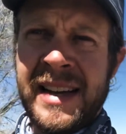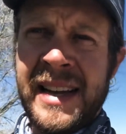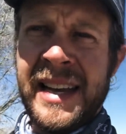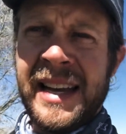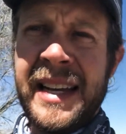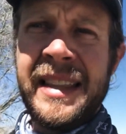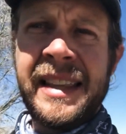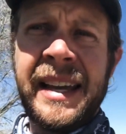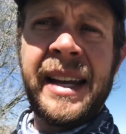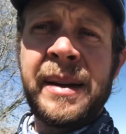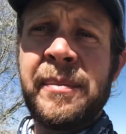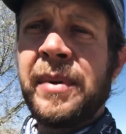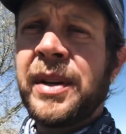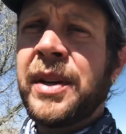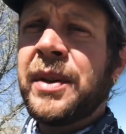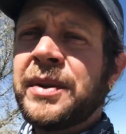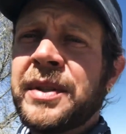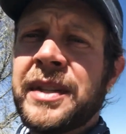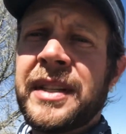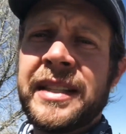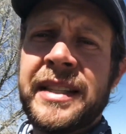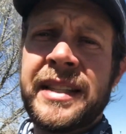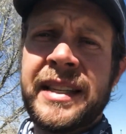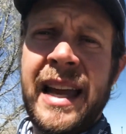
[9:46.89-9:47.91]
and they can be used
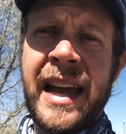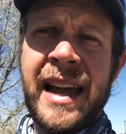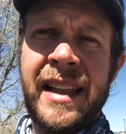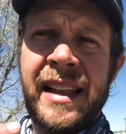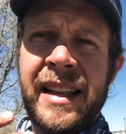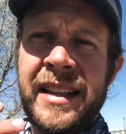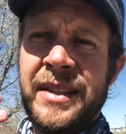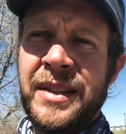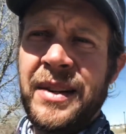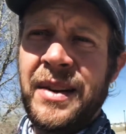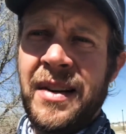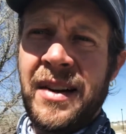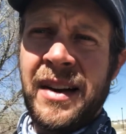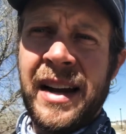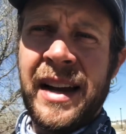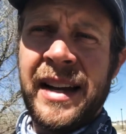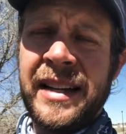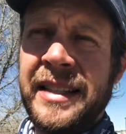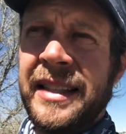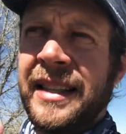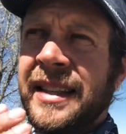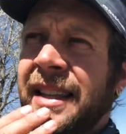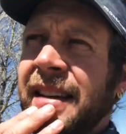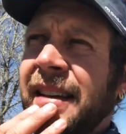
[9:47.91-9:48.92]
in salads and all
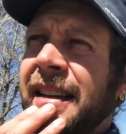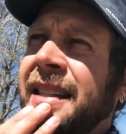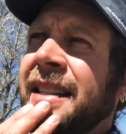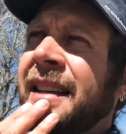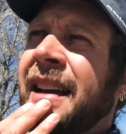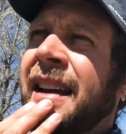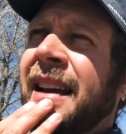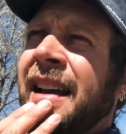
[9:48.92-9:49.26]
kinds of things.